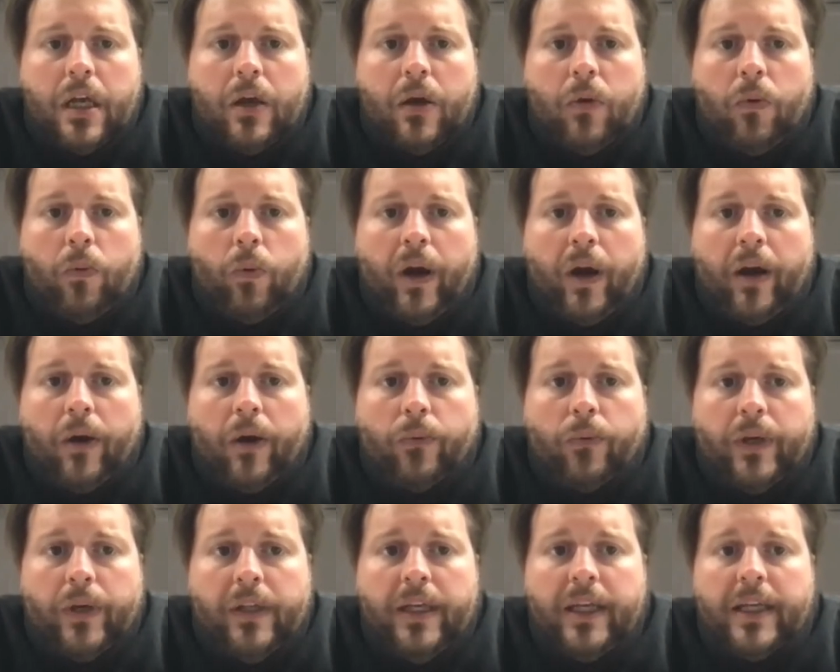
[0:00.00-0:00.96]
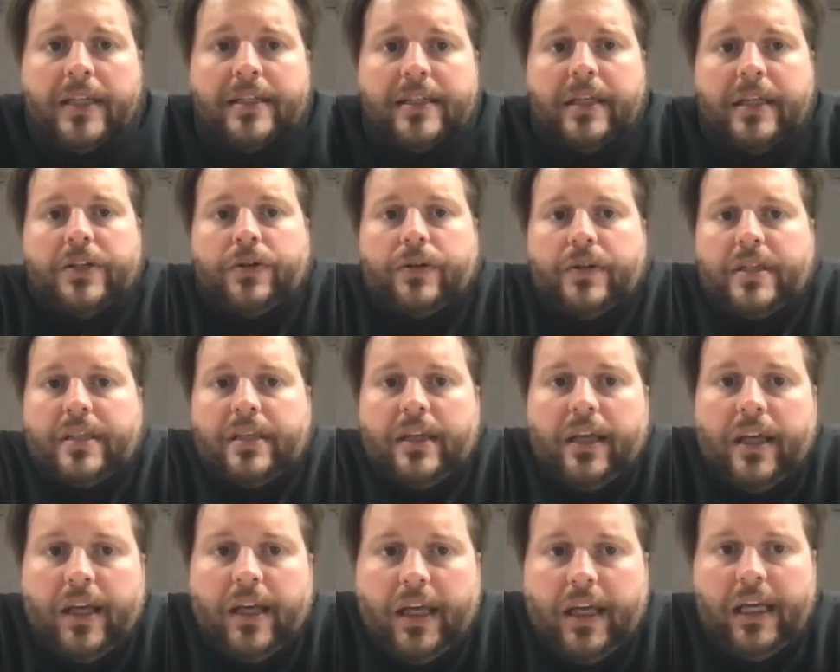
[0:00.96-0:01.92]
where it really gets
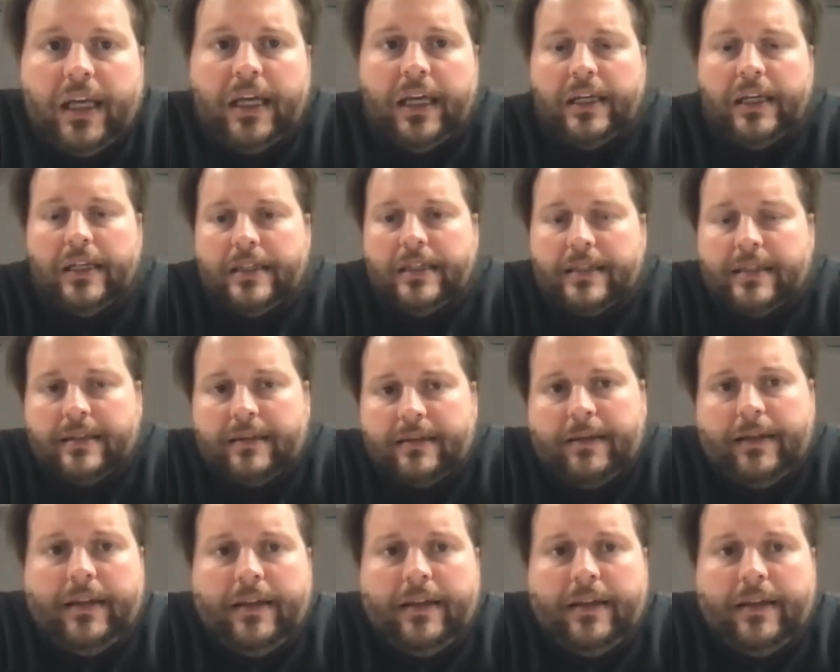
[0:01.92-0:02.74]
interesting is,